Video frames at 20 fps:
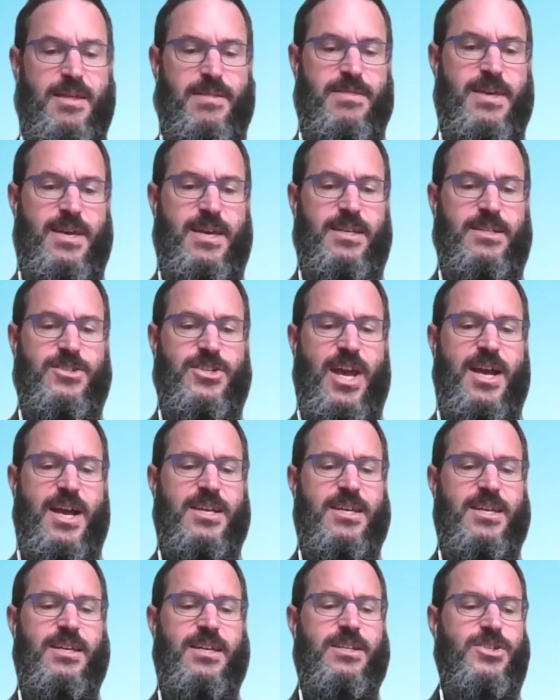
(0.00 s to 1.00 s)
that
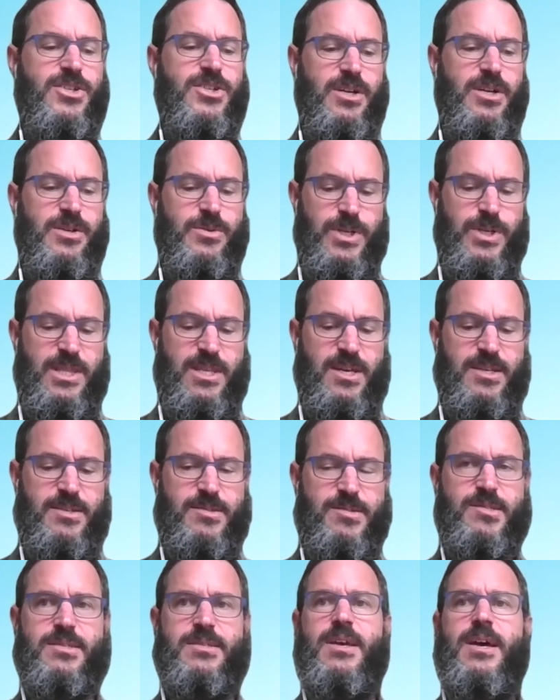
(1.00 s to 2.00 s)
Jackie had shared with
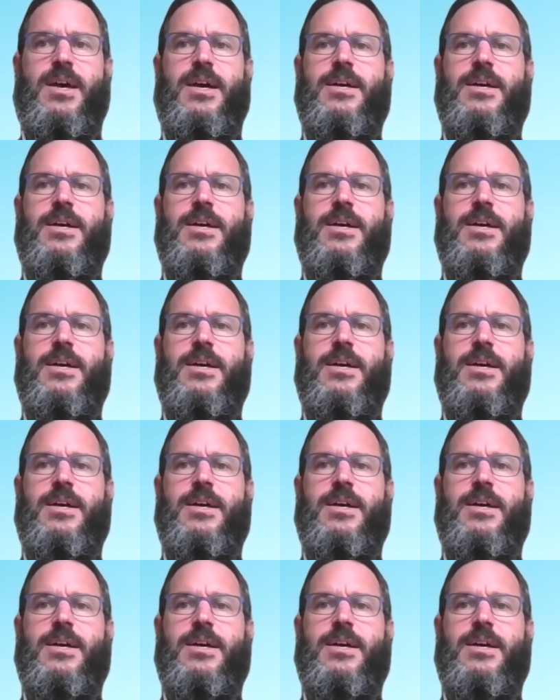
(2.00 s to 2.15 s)
us.